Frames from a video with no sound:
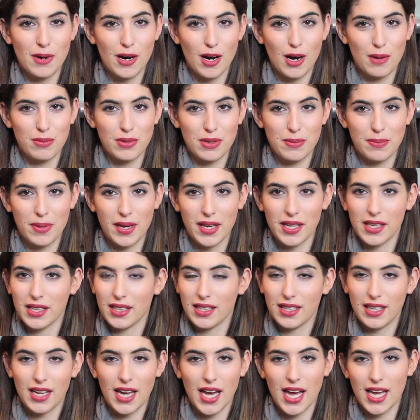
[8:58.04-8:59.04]
Barbie
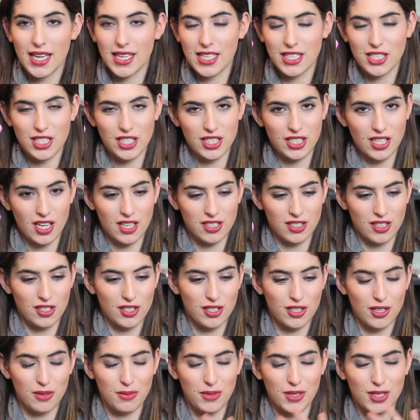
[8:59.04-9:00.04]
pink, and it just doesn't
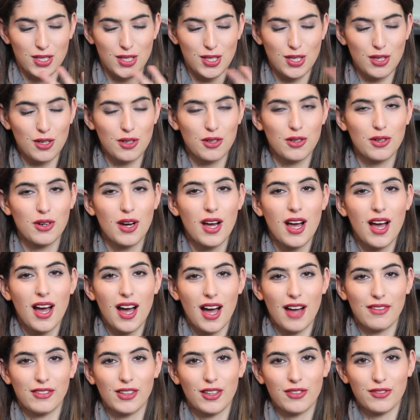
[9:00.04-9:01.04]
suit me at all.
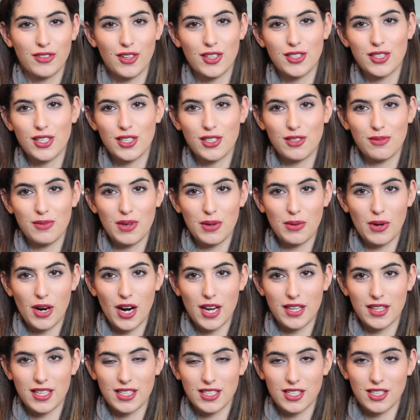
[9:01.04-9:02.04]
I've got photos of me
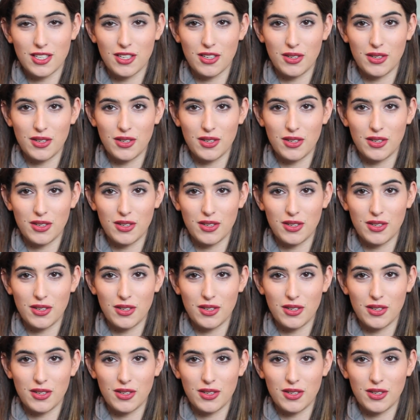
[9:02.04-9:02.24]
wearing this at